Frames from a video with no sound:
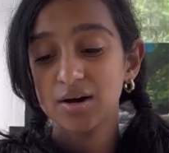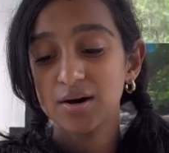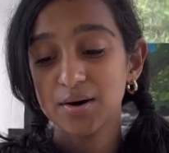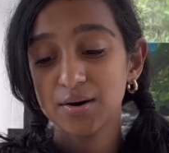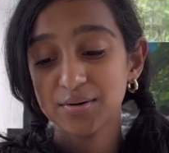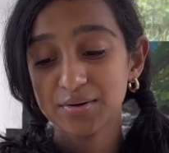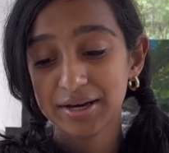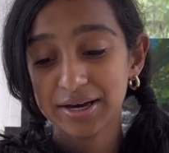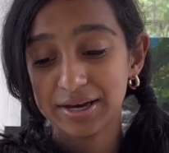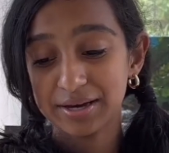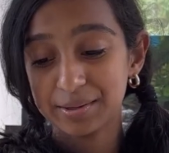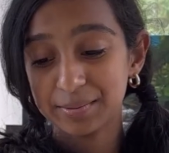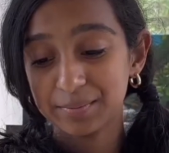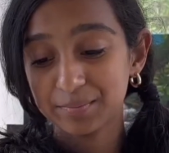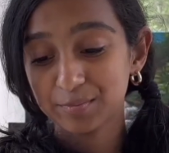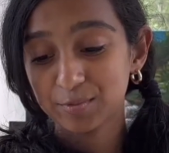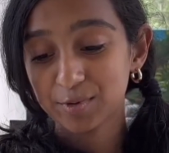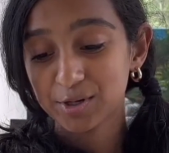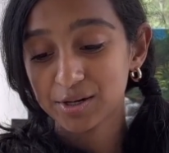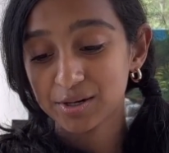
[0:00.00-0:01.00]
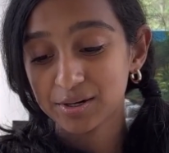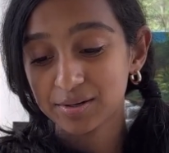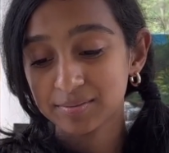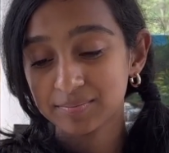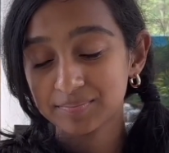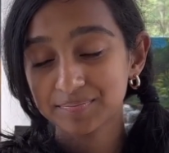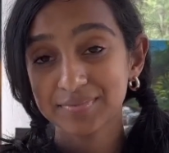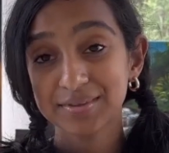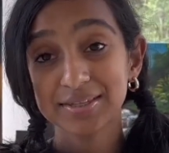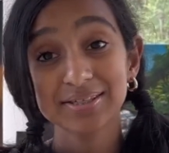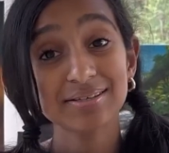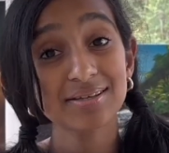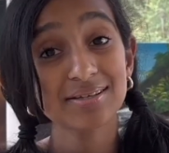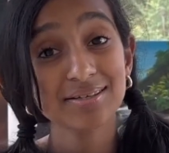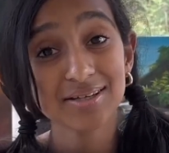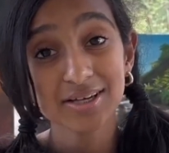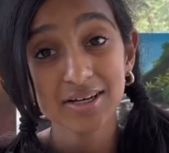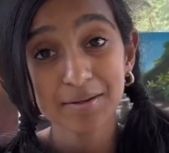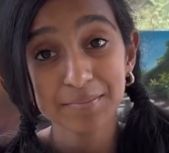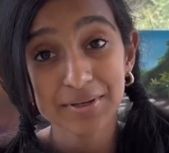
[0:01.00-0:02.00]
Okay, well, this is
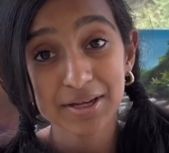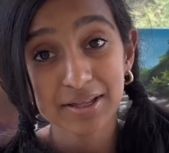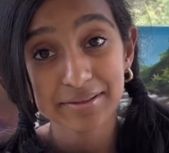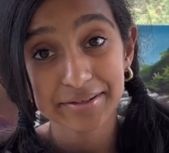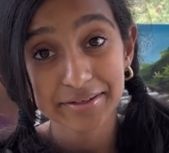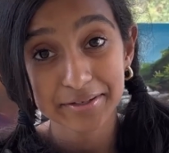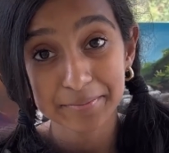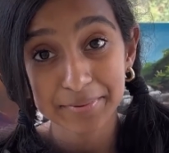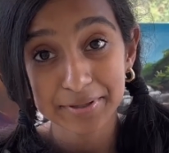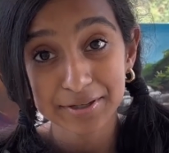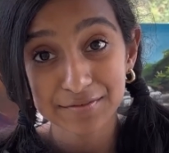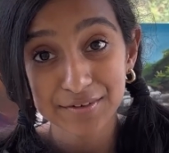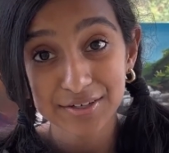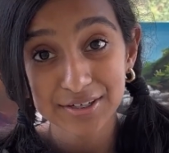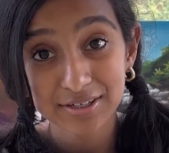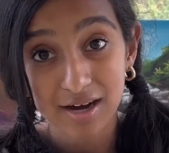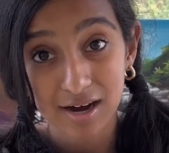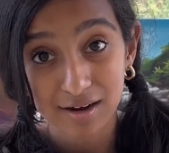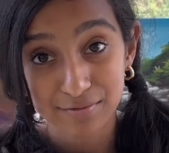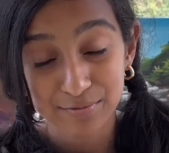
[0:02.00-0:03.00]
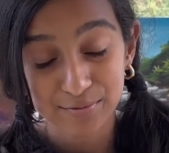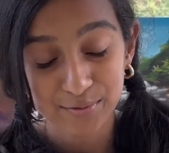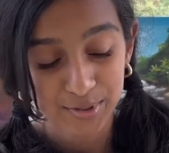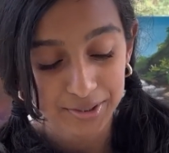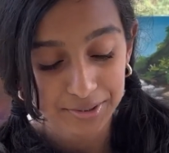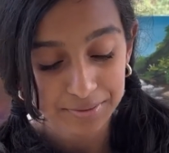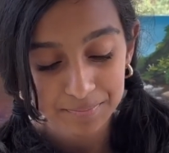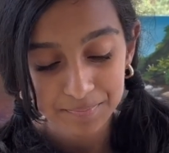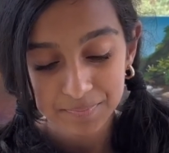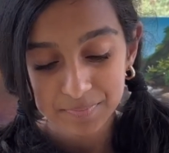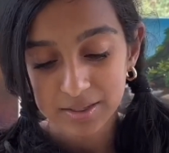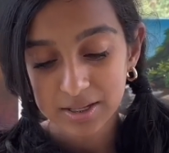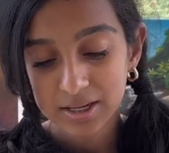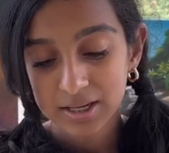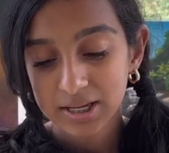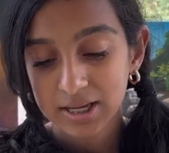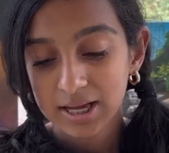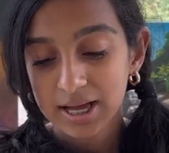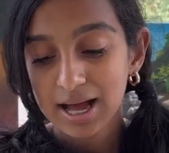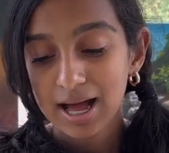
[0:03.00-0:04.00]
gonna be a little bit of a tough one.
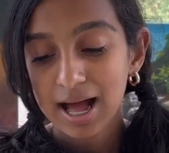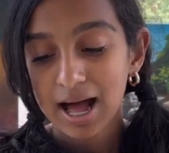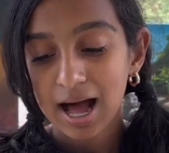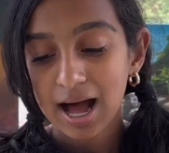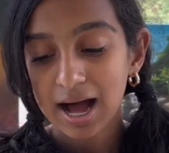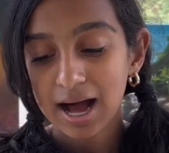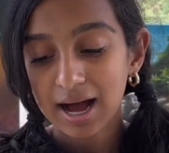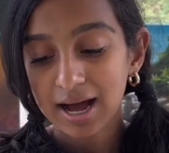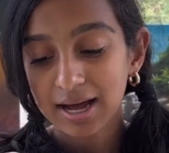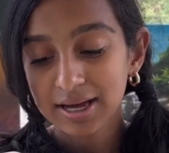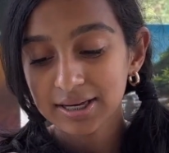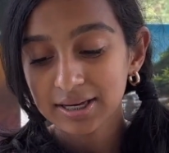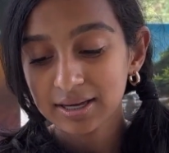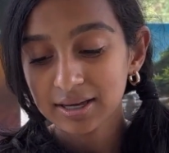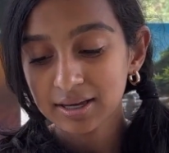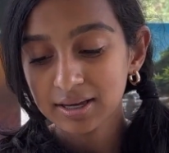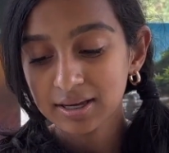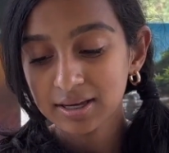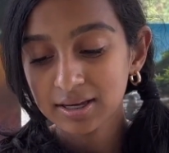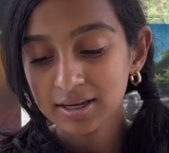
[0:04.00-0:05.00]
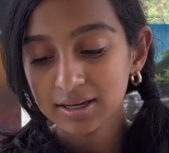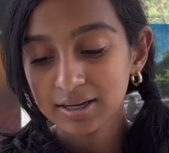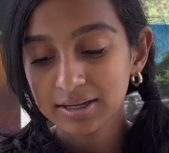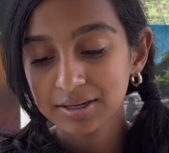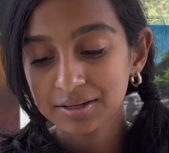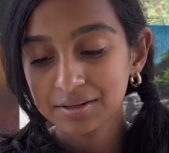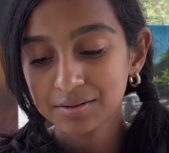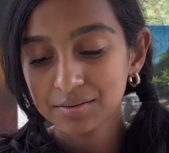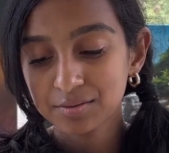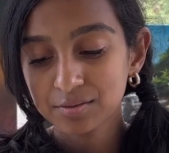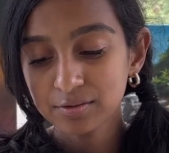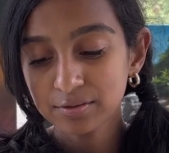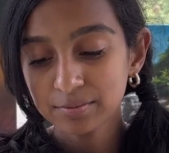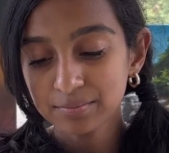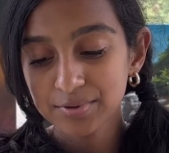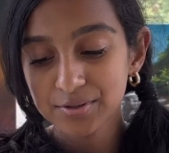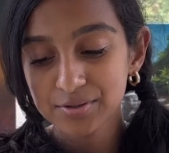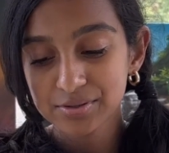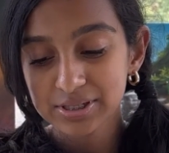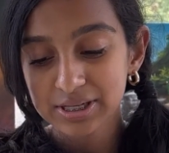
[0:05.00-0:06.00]
I can do
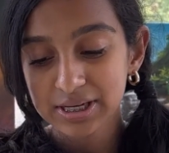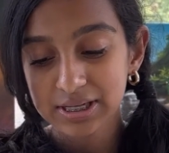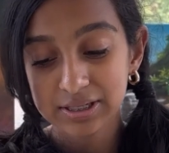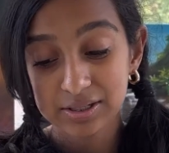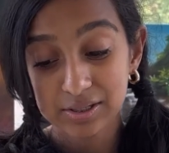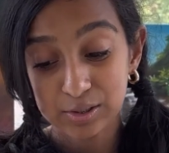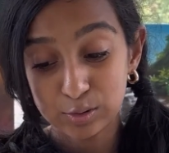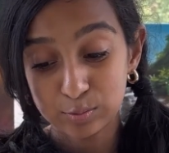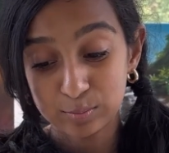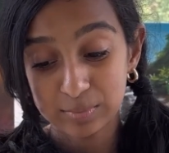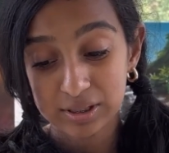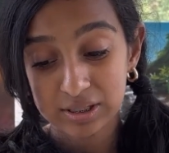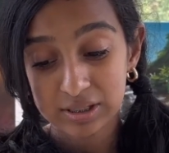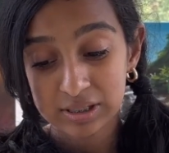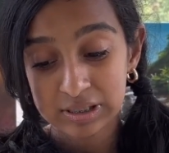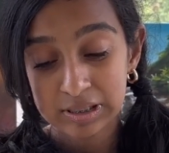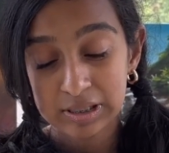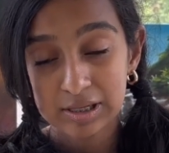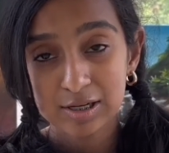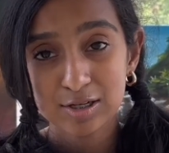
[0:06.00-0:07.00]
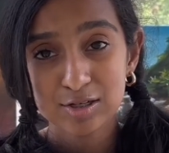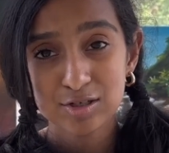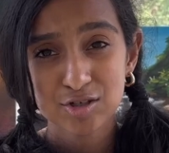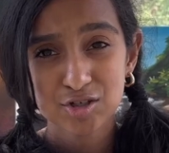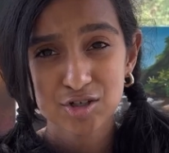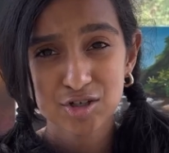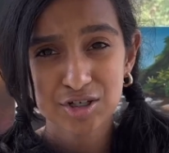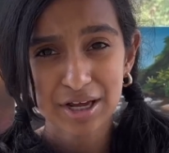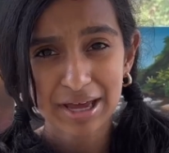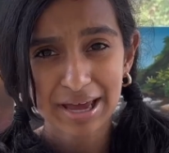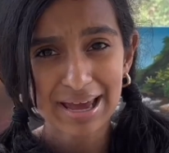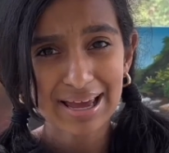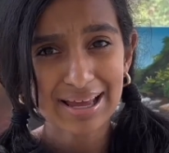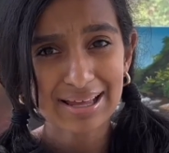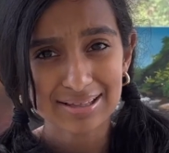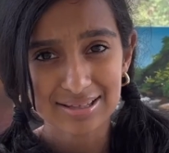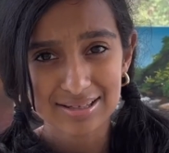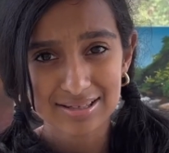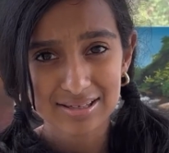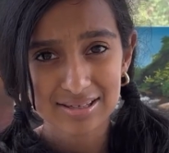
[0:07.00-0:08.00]
music and human.
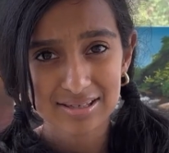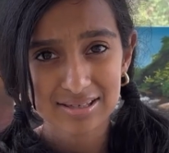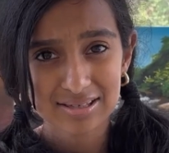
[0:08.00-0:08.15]
Chance.